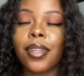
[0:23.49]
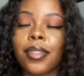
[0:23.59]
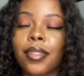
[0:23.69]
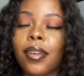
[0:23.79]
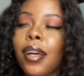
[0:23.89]

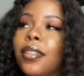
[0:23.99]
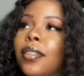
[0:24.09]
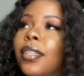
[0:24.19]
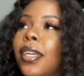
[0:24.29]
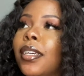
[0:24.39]
So as
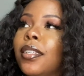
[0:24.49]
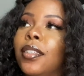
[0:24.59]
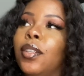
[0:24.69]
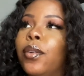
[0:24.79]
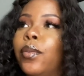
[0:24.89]
you
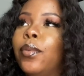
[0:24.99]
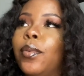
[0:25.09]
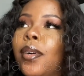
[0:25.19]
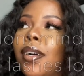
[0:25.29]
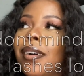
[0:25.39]
guys
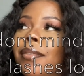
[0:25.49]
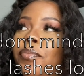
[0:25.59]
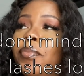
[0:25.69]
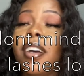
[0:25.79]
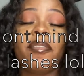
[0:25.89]
know,
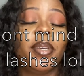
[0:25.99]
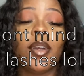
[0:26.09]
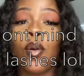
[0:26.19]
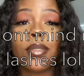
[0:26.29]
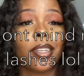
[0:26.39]
I've been
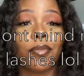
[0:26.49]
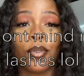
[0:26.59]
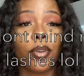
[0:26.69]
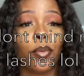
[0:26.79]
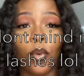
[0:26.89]
ghosting
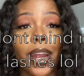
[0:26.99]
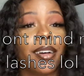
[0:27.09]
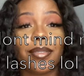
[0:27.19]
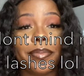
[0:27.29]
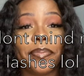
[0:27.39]
for a
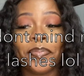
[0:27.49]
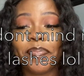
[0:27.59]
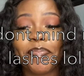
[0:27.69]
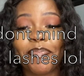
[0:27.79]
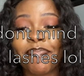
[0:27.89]
while.
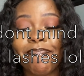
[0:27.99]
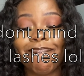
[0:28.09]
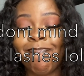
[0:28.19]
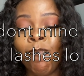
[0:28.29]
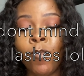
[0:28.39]

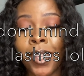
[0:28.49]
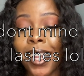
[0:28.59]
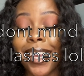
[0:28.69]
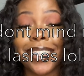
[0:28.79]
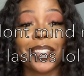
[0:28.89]

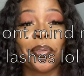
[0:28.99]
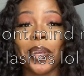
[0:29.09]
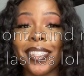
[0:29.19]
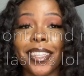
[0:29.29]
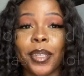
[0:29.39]
Like, it's
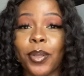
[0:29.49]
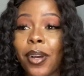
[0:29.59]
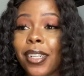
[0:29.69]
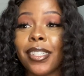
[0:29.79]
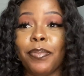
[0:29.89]
crazy, you know,
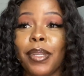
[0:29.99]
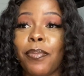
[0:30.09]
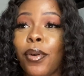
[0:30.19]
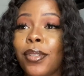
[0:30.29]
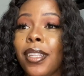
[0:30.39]
I've just been
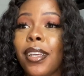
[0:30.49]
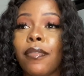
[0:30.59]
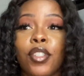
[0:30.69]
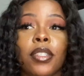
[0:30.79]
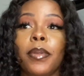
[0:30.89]
posting
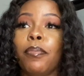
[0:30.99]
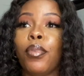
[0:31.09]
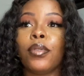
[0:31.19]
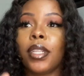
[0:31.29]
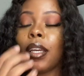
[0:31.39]

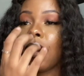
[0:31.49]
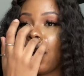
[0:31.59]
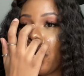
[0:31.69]
YouTube